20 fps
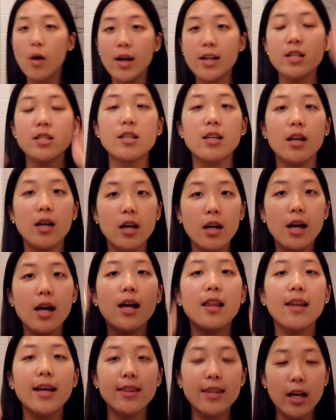I just
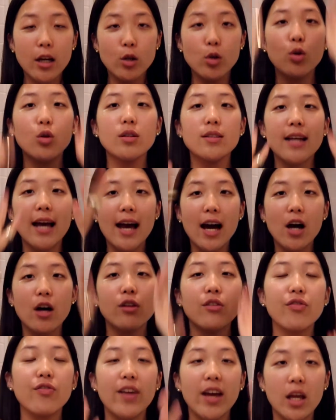let that cool
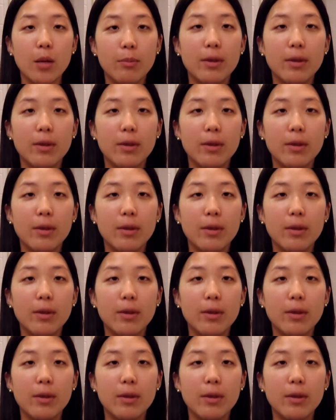down, fan